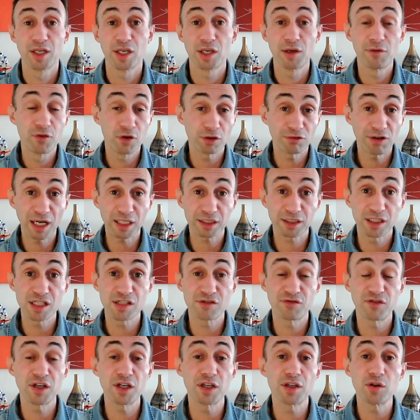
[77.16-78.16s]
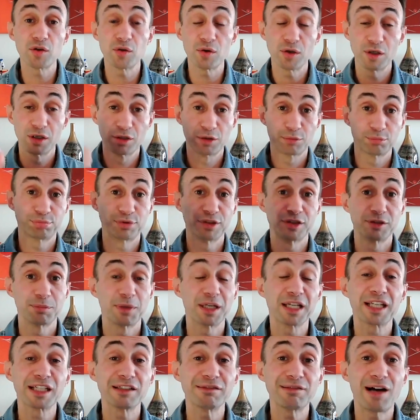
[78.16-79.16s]
If you like this video, please
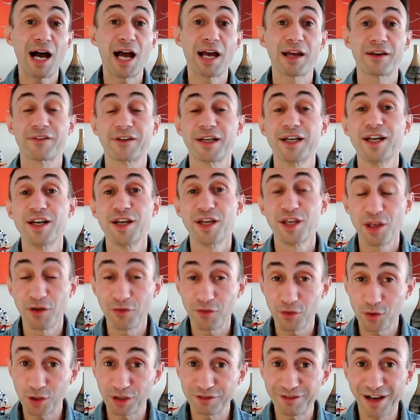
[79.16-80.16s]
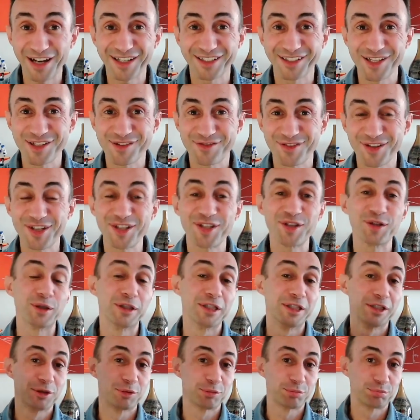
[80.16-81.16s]
make a like. If you don't like this video,
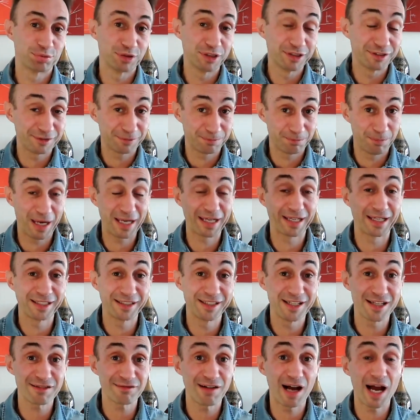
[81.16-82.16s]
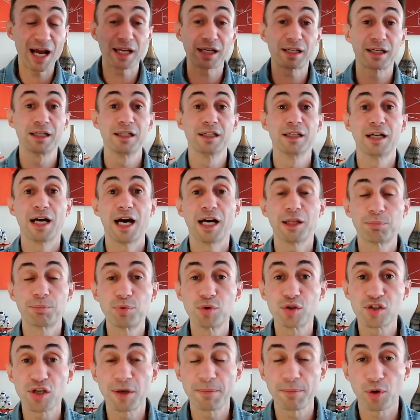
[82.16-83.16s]
please make a dislike and
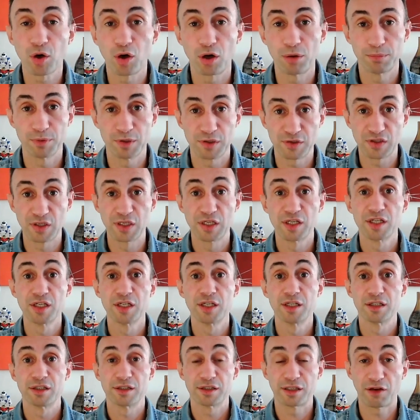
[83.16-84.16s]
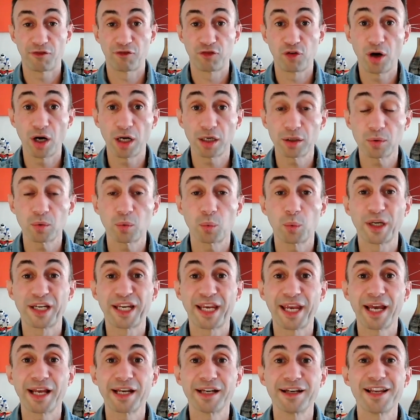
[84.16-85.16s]
put some comments. Therefore, we
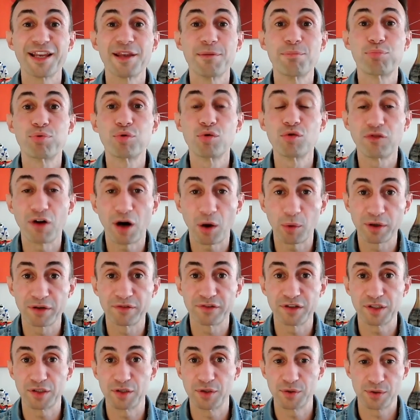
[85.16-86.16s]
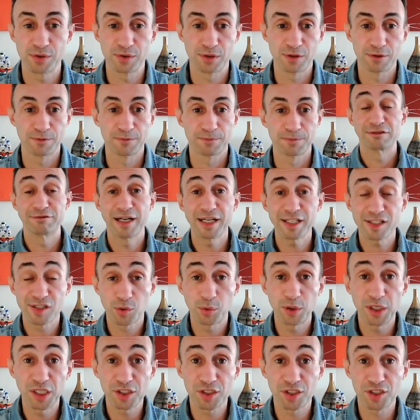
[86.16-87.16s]
can improve our videos. Let's
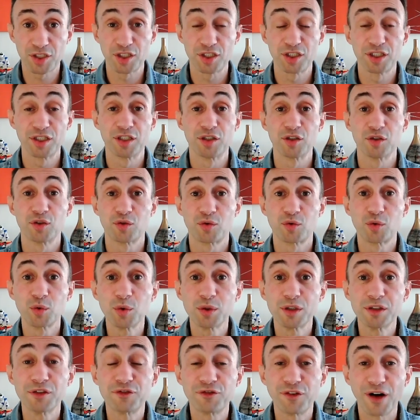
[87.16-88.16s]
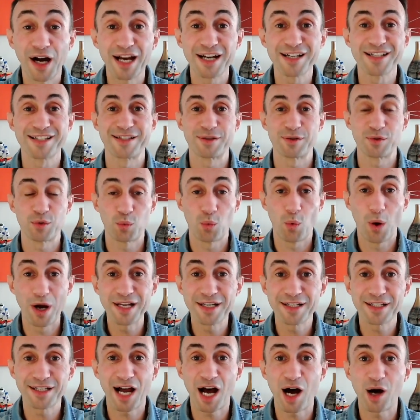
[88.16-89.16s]
reach to the first
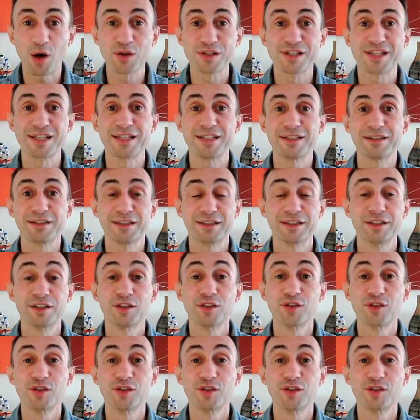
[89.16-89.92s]
1000